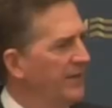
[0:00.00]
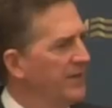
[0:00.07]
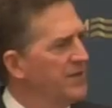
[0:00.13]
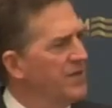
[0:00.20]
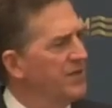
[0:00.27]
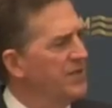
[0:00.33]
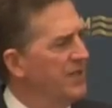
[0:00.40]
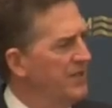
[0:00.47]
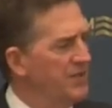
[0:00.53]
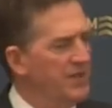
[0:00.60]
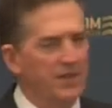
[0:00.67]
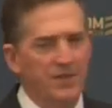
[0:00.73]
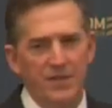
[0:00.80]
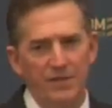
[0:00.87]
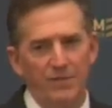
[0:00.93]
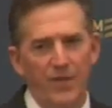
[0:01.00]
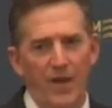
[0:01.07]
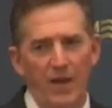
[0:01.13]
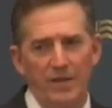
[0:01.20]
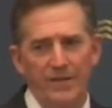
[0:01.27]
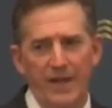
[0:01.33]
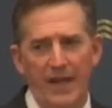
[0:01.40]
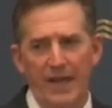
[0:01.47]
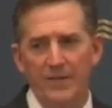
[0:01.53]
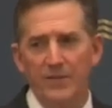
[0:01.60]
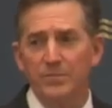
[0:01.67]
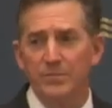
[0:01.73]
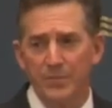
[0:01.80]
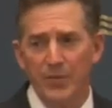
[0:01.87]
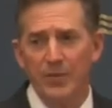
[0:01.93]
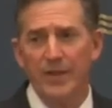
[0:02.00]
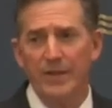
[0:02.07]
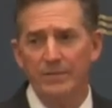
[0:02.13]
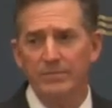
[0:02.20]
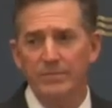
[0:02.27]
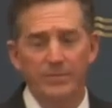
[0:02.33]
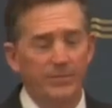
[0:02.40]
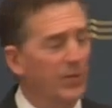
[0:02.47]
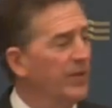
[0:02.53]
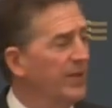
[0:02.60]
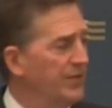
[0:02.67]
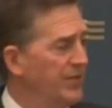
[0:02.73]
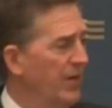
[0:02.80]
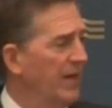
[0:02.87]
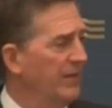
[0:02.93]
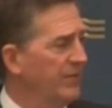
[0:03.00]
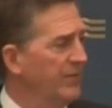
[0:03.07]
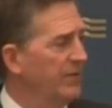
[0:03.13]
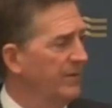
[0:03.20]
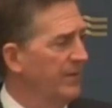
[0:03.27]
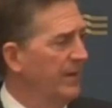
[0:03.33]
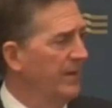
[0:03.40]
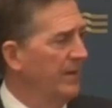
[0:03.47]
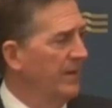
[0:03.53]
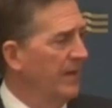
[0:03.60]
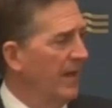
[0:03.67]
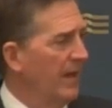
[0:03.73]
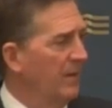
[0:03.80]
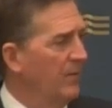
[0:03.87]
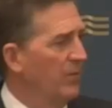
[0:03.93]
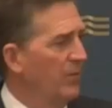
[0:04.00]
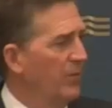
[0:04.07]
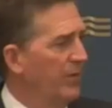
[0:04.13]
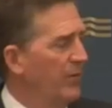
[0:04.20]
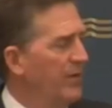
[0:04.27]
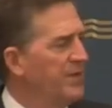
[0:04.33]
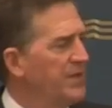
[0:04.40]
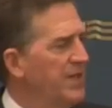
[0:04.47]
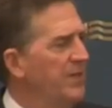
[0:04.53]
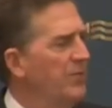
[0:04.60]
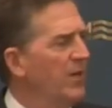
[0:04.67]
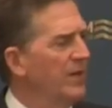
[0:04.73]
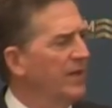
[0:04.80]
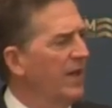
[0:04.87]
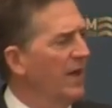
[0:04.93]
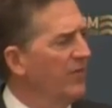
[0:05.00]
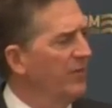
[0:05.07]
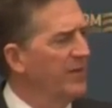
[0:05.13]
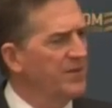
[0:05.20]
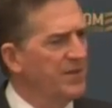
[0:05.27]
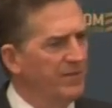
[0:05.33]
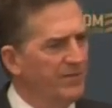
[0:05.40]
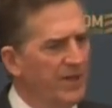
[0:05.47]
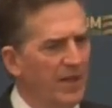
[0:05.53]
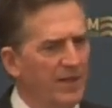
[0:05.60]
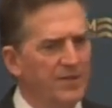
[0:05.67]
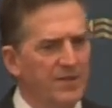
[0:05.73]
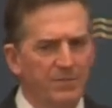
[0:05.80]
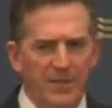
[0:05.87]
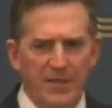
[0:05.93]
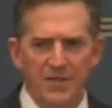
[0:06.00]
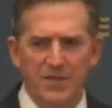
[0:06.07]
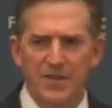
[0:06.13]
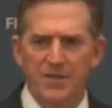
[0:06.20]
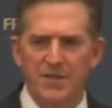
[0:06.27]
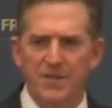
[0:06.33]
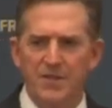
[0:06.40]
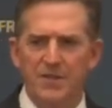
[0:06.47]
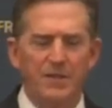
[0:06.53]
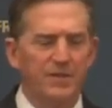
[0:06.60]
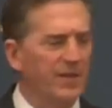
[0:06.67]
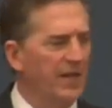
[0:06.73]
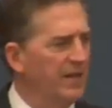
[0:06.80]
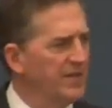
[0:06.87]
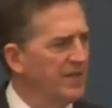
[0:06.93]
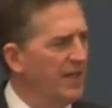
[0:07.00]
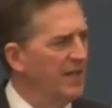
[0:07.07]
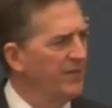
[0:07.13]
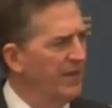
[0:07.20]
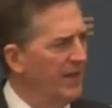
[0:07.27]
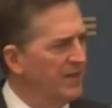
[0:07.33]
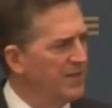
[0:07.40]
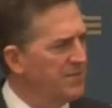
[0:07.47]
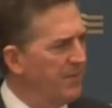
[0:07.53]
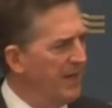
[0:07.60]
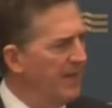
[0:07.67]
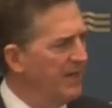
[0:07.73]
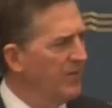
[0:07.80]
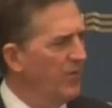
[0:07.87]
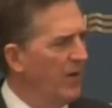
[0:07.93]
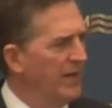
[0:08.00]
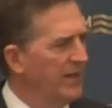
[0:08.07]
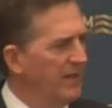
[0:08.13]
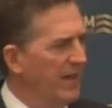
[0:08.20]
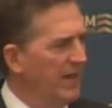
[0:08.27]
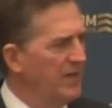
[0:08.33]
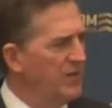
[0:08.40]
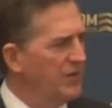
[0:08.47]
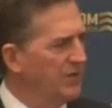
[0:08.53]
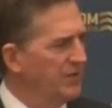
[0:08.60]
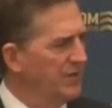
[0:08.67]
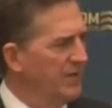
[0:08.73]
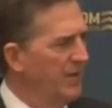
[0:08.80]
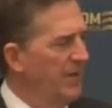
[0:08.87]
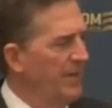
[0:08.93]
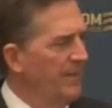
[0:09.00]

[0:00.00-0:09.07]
the statistics that follow that are pretty dreadful. We've seen what governments have done to businesses as they've expanded regulation.